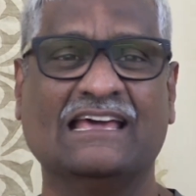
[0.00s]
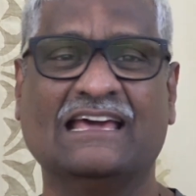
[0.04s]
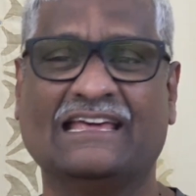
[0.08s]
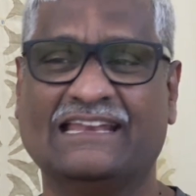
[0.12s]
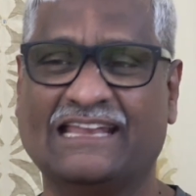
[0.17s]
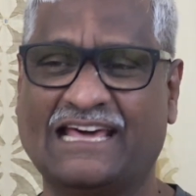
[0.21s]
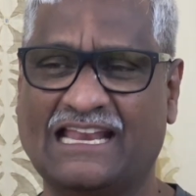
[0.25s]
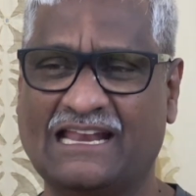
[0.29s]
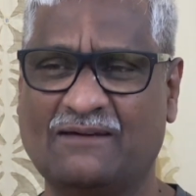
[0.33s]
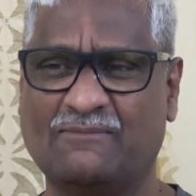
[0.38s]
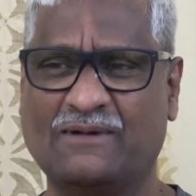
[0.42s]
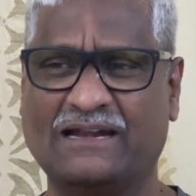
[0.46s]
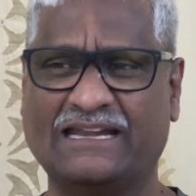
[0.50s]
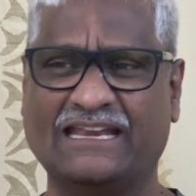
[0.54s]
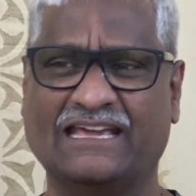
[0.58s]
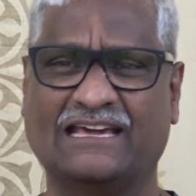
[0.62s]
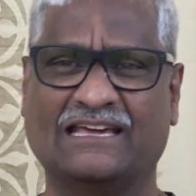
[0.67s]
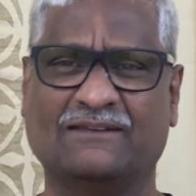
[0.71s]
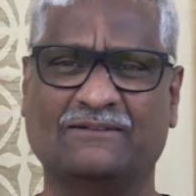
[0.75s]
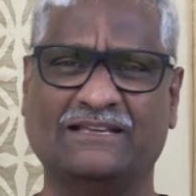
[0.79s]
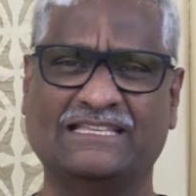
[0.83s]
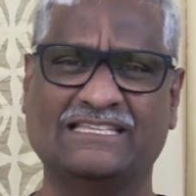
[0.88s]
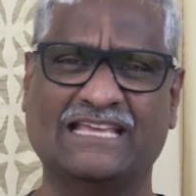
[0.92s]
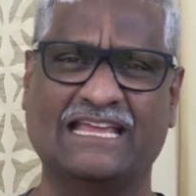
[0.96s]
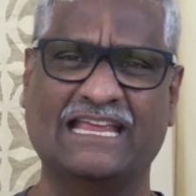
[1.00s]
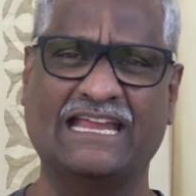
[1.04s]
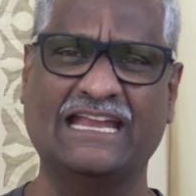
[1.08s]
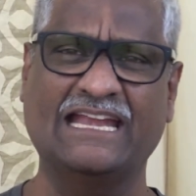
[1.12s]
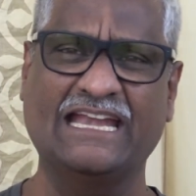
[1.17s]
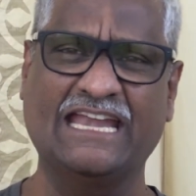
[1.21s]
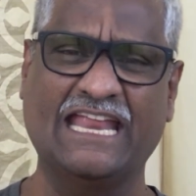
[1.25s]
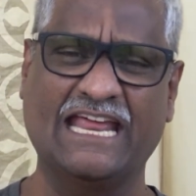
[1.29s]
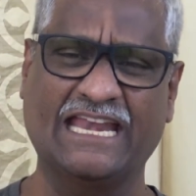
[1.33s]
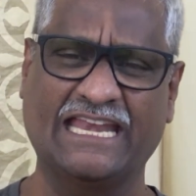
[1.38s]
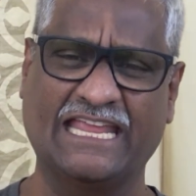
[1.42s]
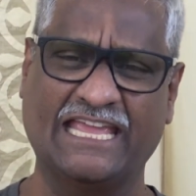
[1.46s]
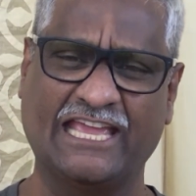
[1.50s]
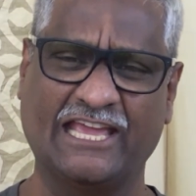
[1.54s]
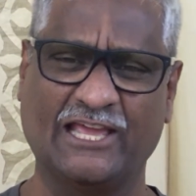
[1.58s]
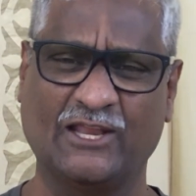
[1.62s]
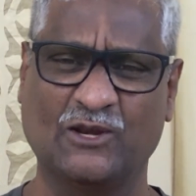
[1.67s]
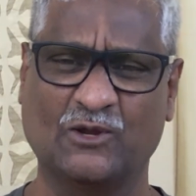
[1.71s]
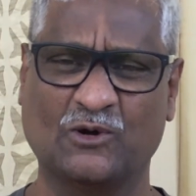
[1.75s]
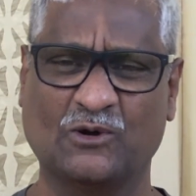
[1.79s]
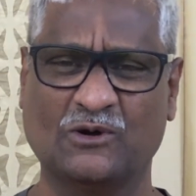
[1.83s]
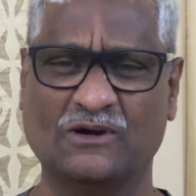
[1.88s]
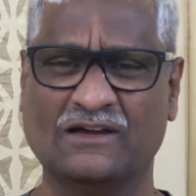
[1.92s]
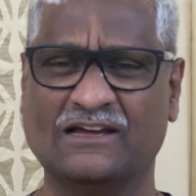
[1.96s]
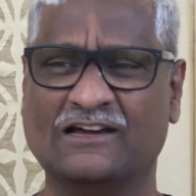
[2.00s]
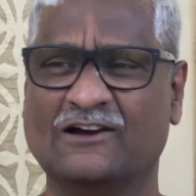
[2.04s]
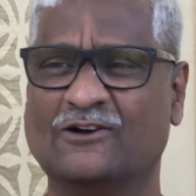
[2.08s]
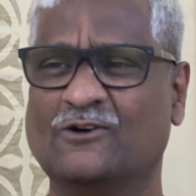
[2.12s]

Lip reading: Nana Patekar is an Indian hero,